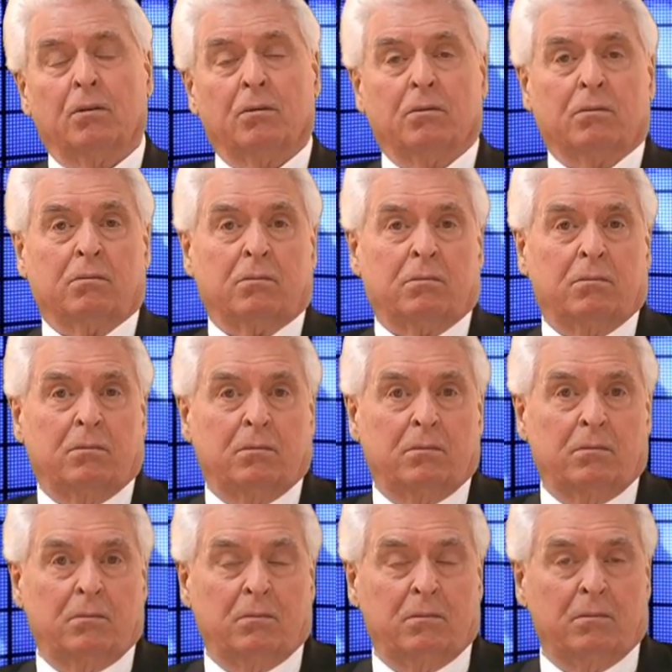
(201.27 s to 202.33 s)

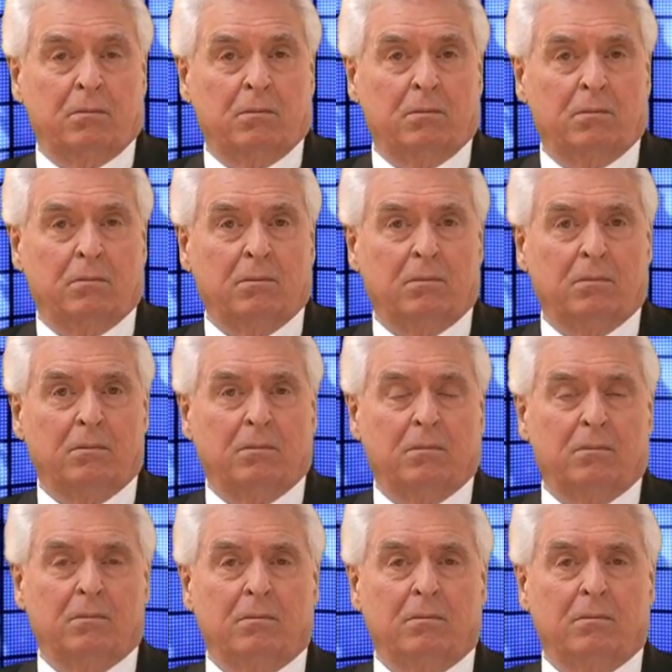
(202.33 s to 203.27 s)
Nothing is said.